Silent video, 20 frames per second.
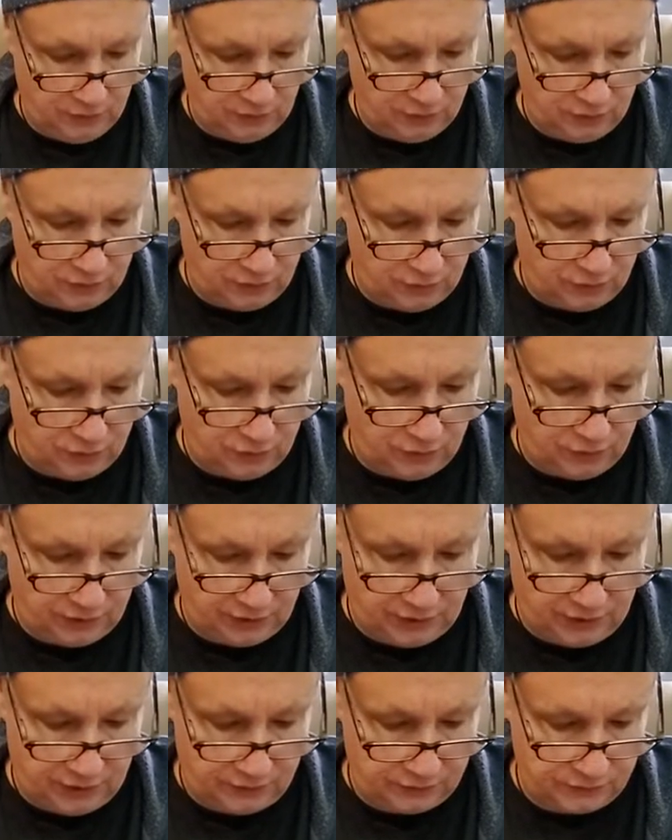you know, going to
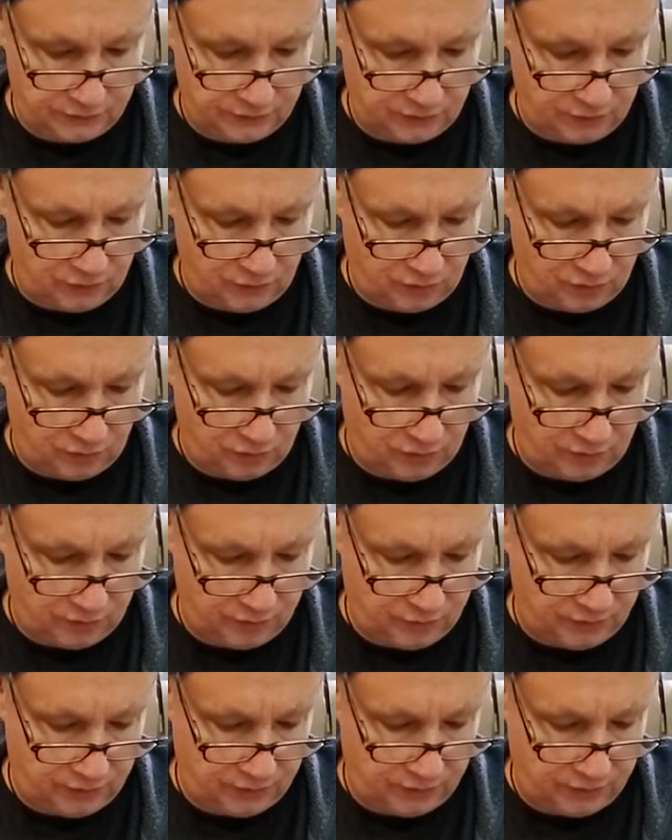get you karma, but